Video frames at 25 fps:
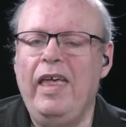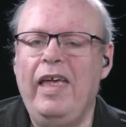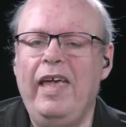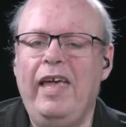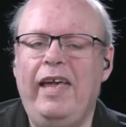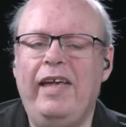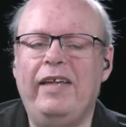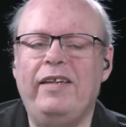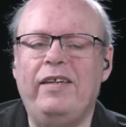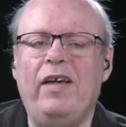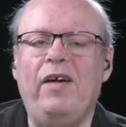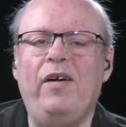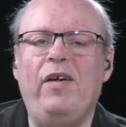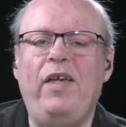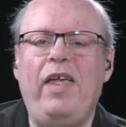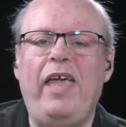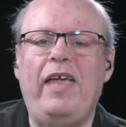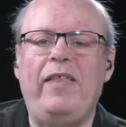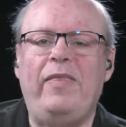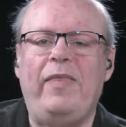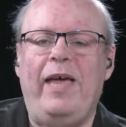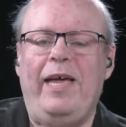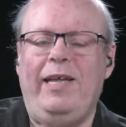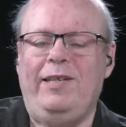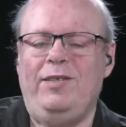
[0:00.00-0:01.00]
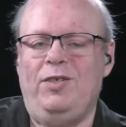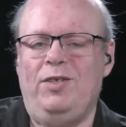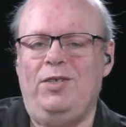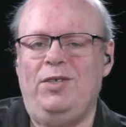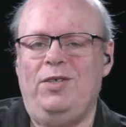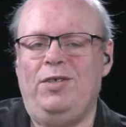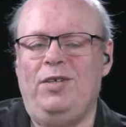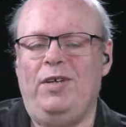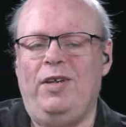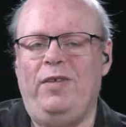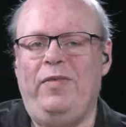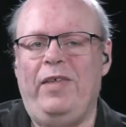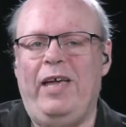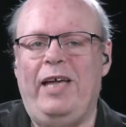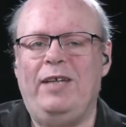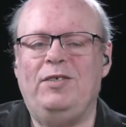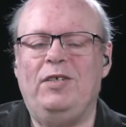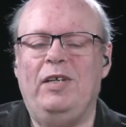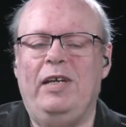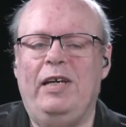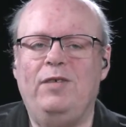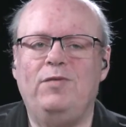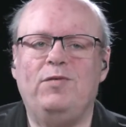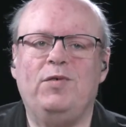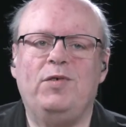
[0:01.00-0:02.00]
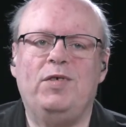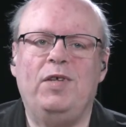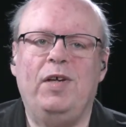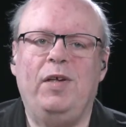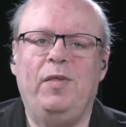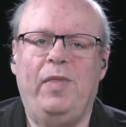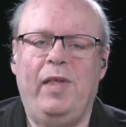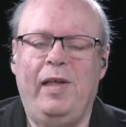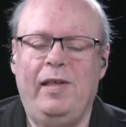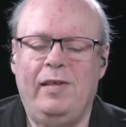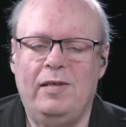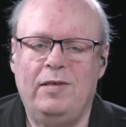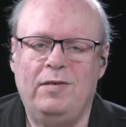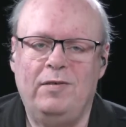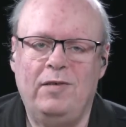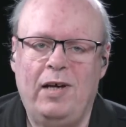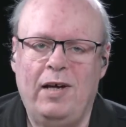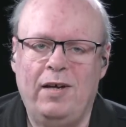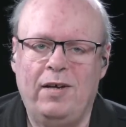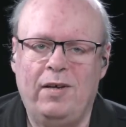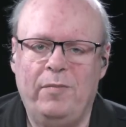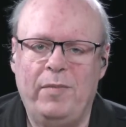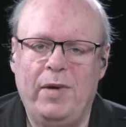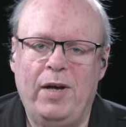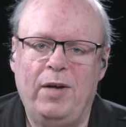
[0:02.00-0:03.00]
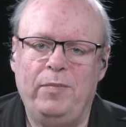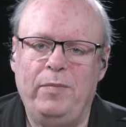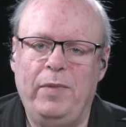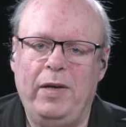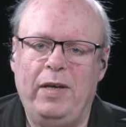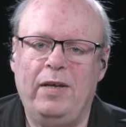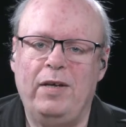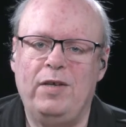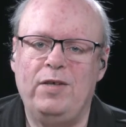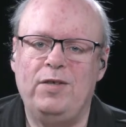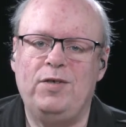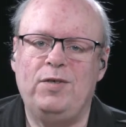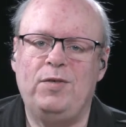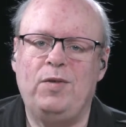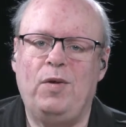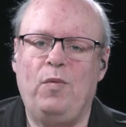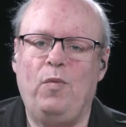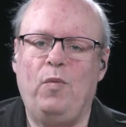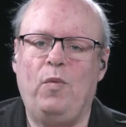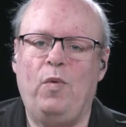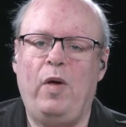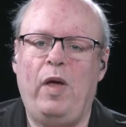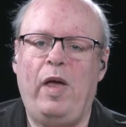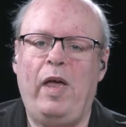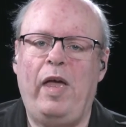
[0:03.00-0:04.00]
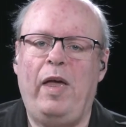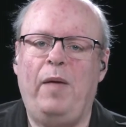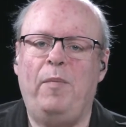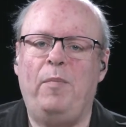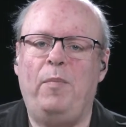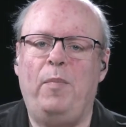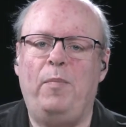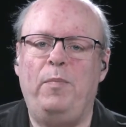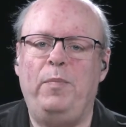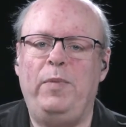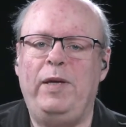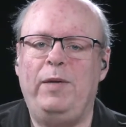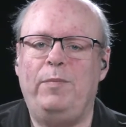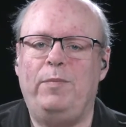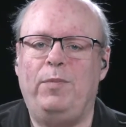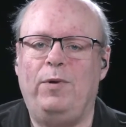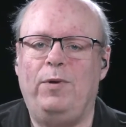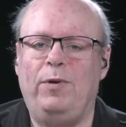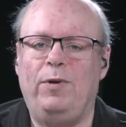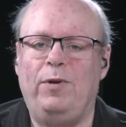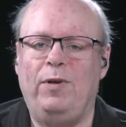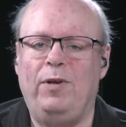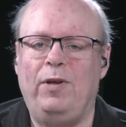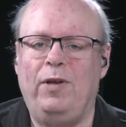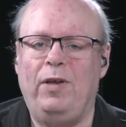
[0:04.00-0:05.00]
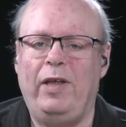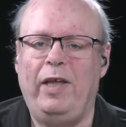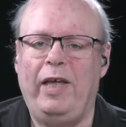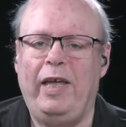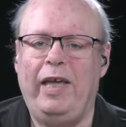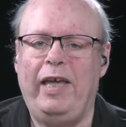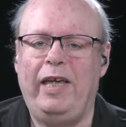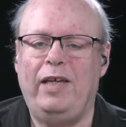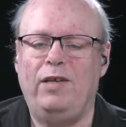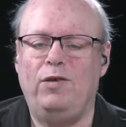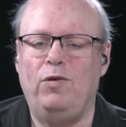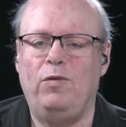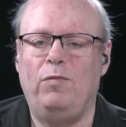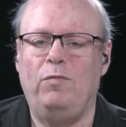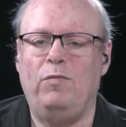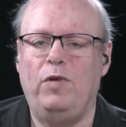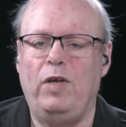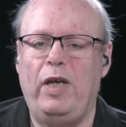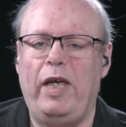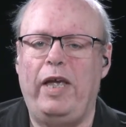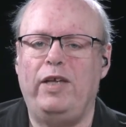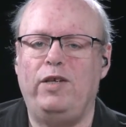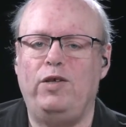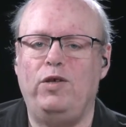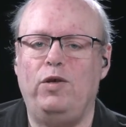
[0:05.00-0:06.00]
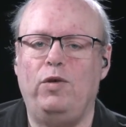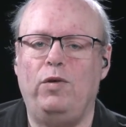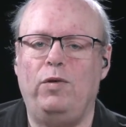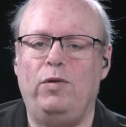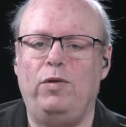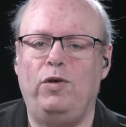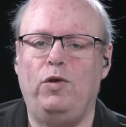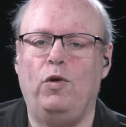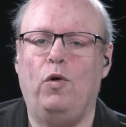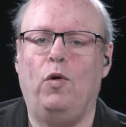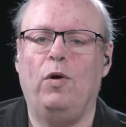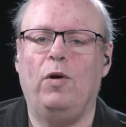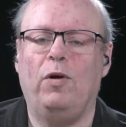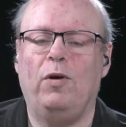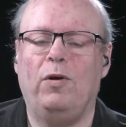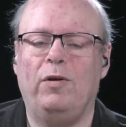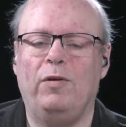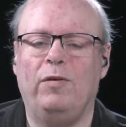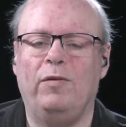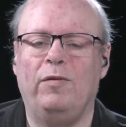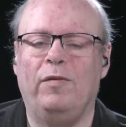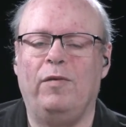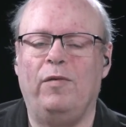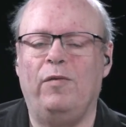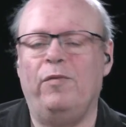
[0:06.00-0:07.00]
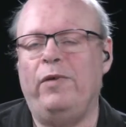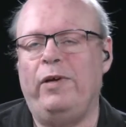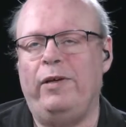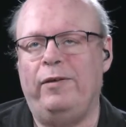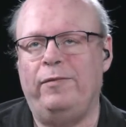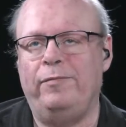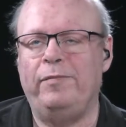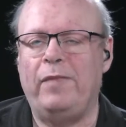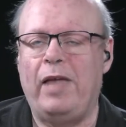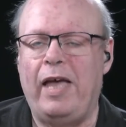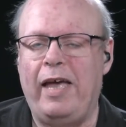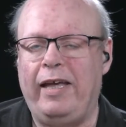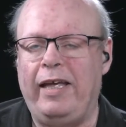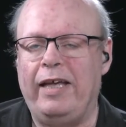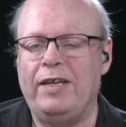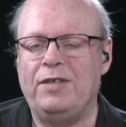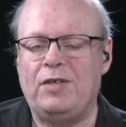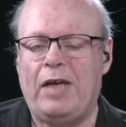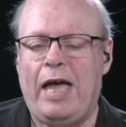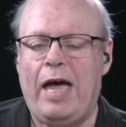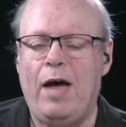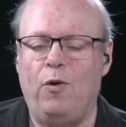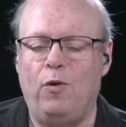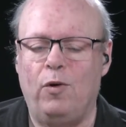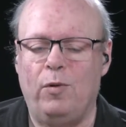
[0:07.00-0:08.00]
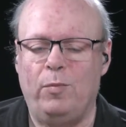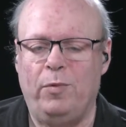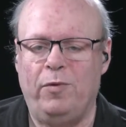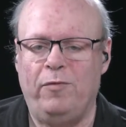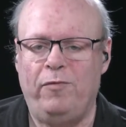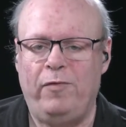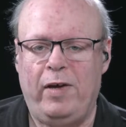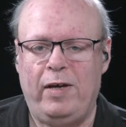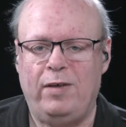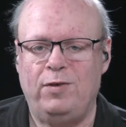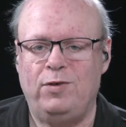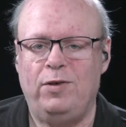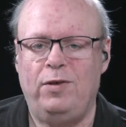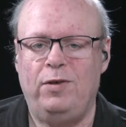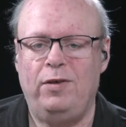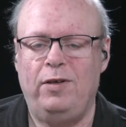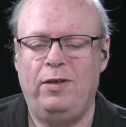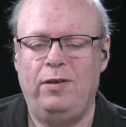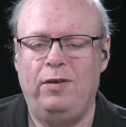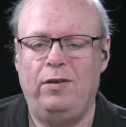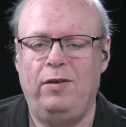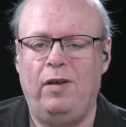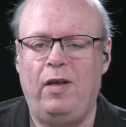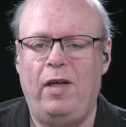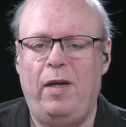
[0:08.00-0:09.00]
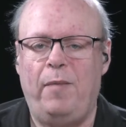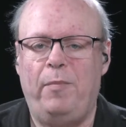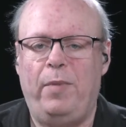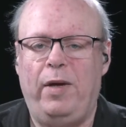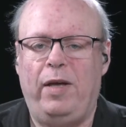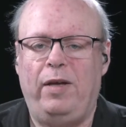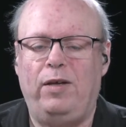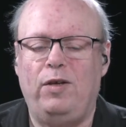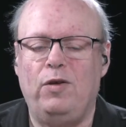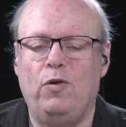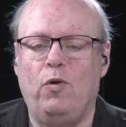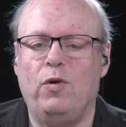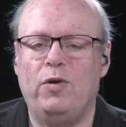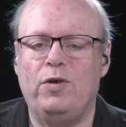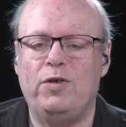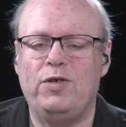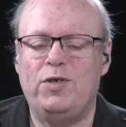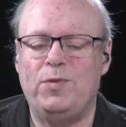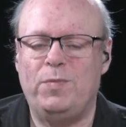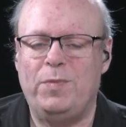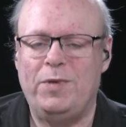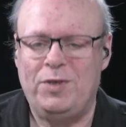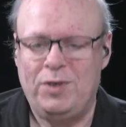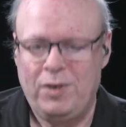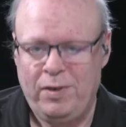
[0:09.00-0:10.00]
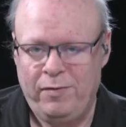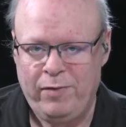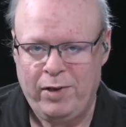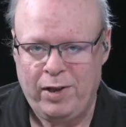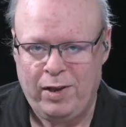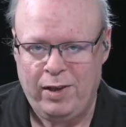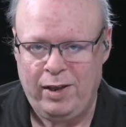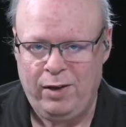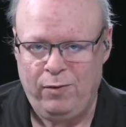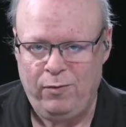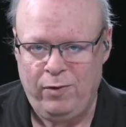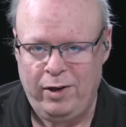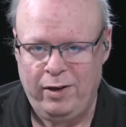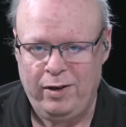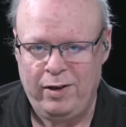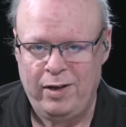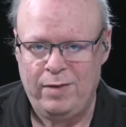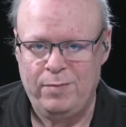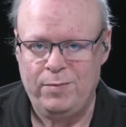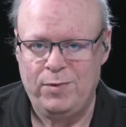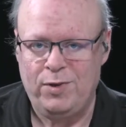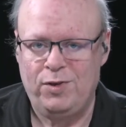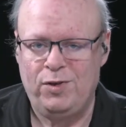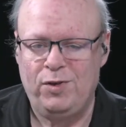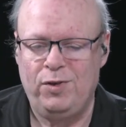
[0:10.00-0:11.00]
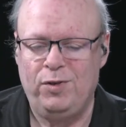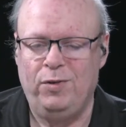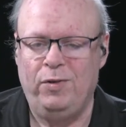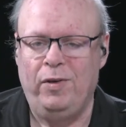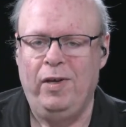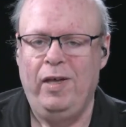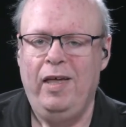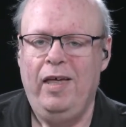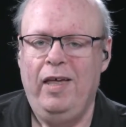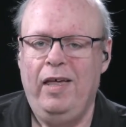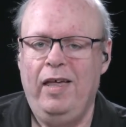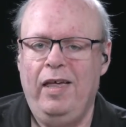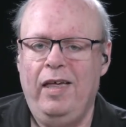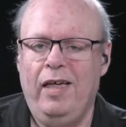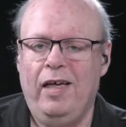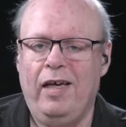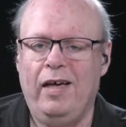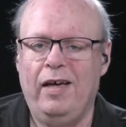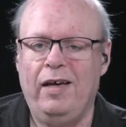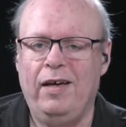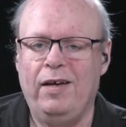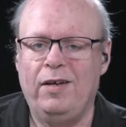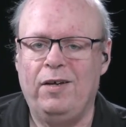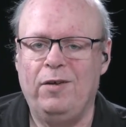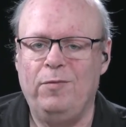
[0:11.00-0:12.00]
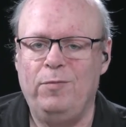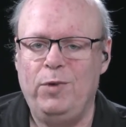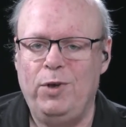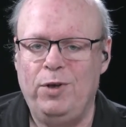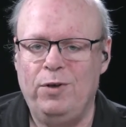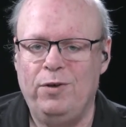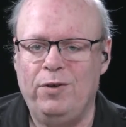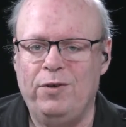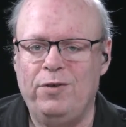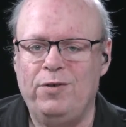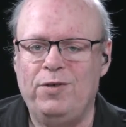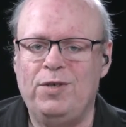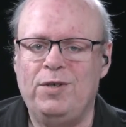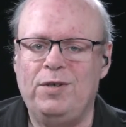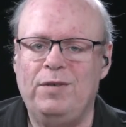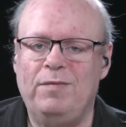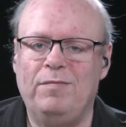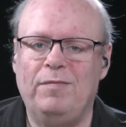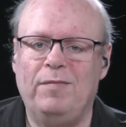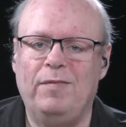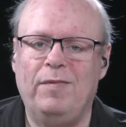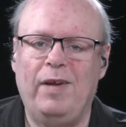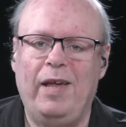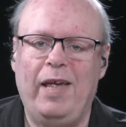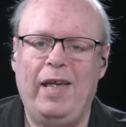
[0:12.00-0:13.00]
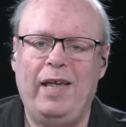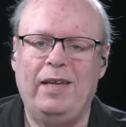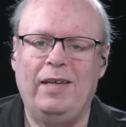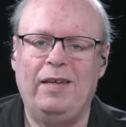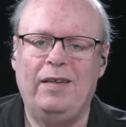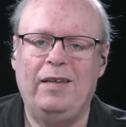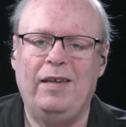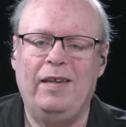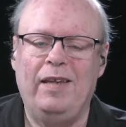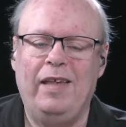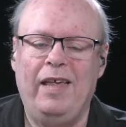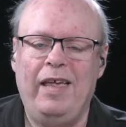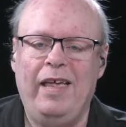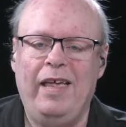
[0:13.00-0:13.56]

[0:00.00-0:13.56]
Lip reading: And that's an interesting thing to talk about, because people in your, well, I guess our profession, but yours specifically, when it comes to computers and